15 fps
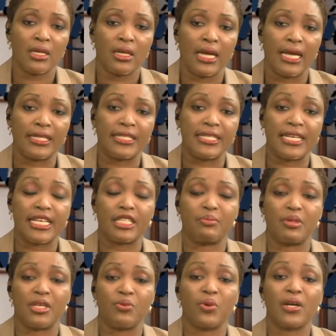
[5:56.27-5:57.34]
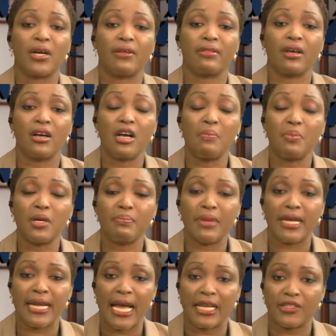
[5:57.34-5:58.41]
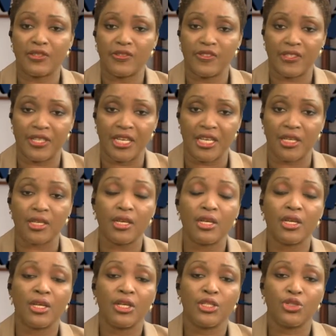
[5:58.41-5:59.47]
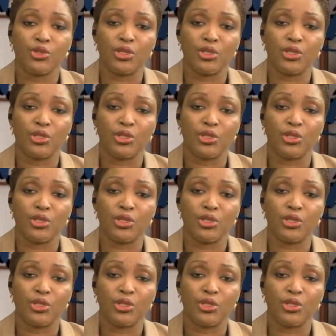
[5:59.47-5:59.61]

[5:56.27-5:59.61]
NTSB, were at the Upper Manhattan scene to